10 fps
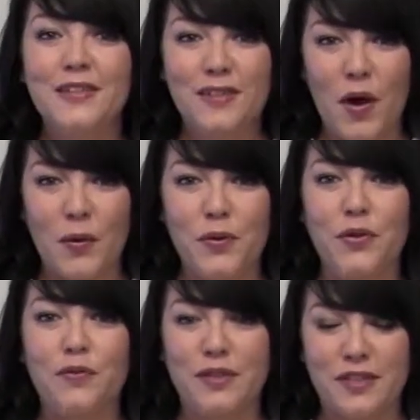So,
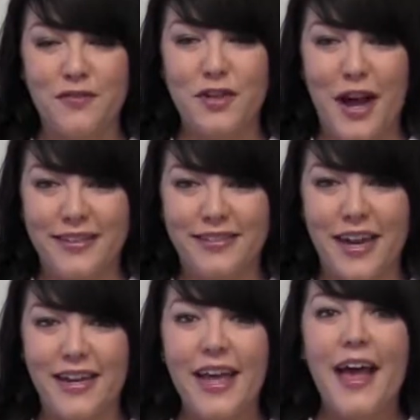you've received your
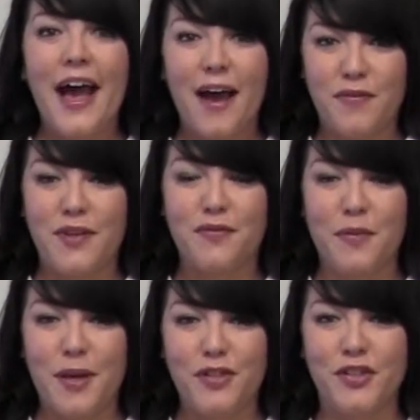headset, have the
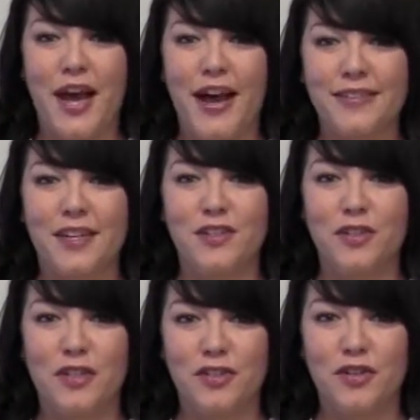information to access
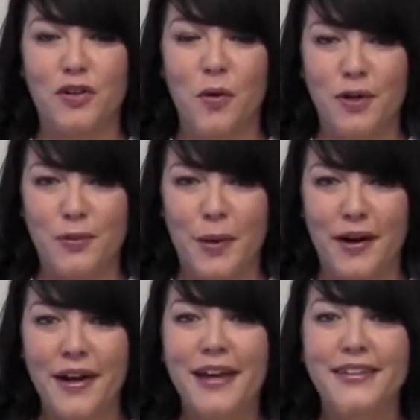your digital
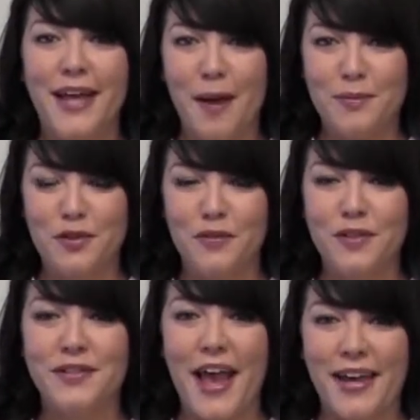courseware, lab
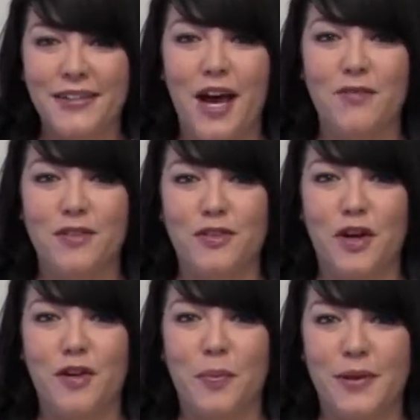servers, and live
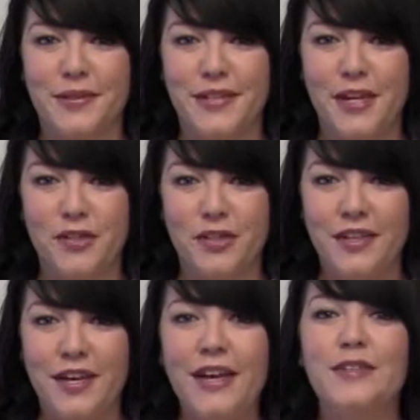instructor
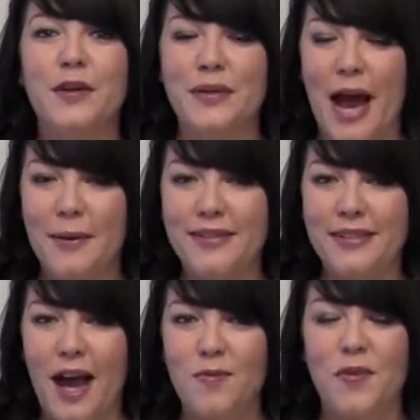presentation. So now it's
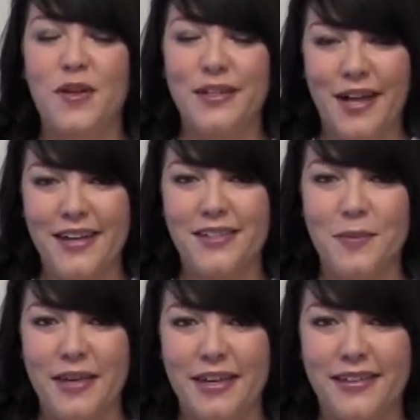time for the class to
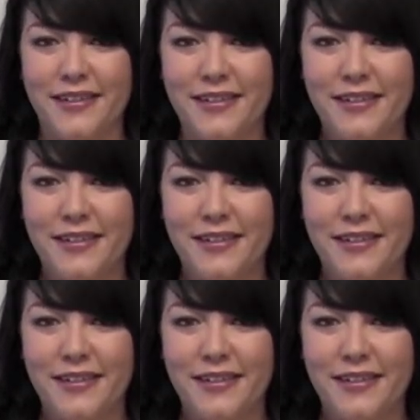begin.